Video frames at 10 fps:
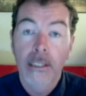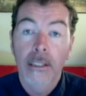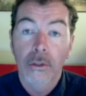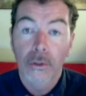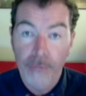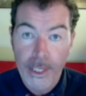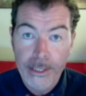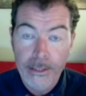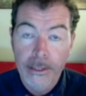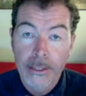
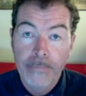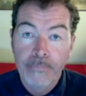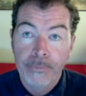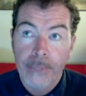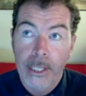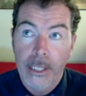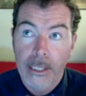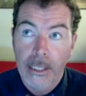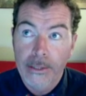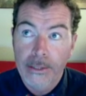already,
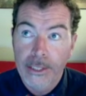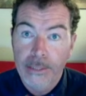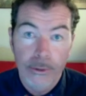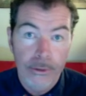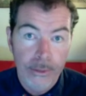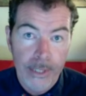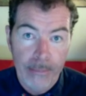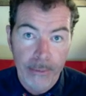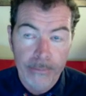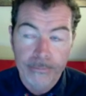assessment 2
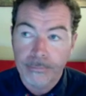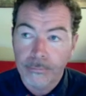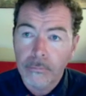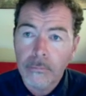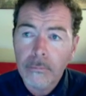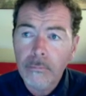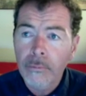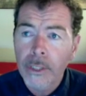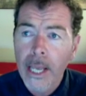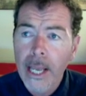camera.
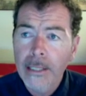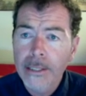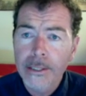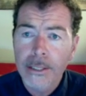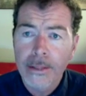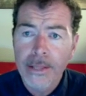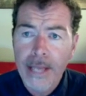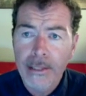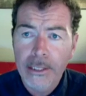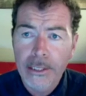And
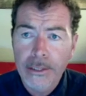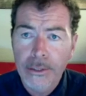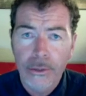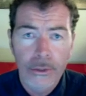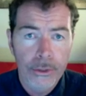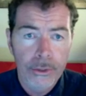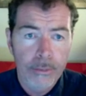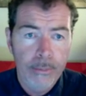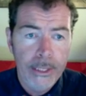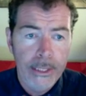that is due to
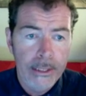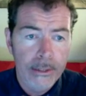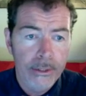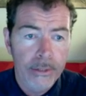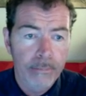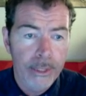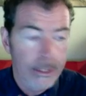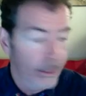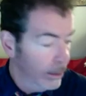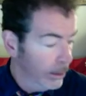be
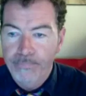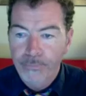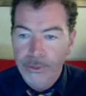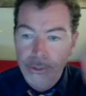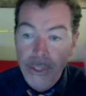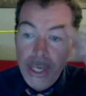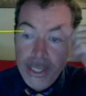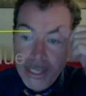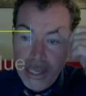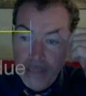submitted 9 a.m.